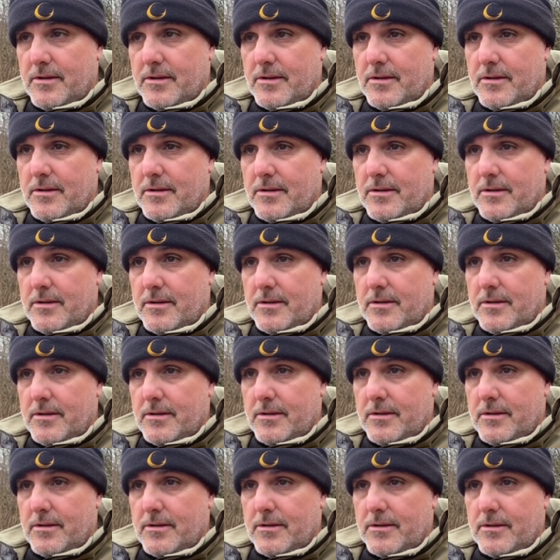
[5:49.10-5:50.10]

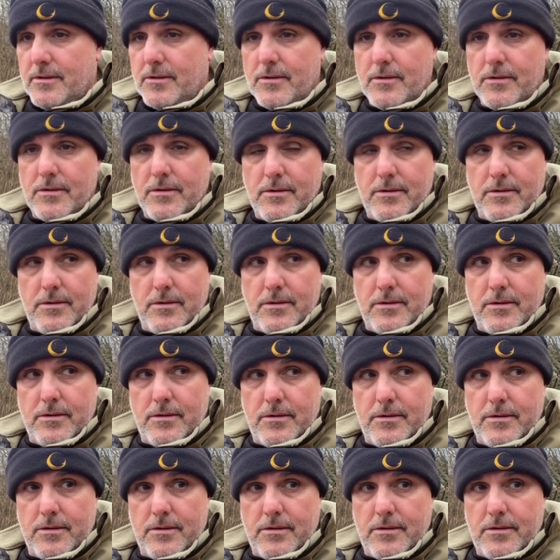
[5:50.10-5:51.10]

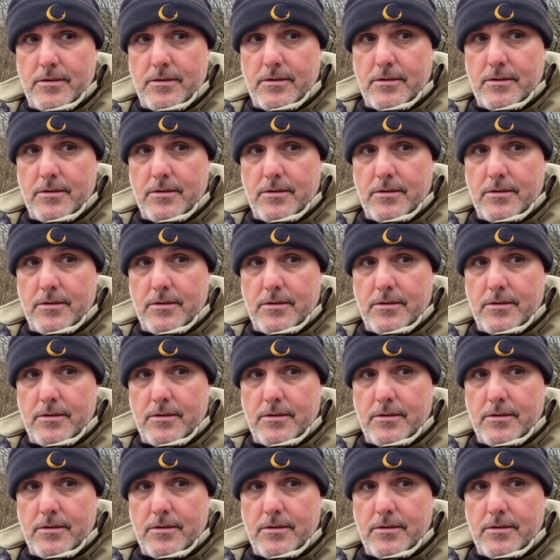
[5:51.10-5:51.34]
Nothing is said.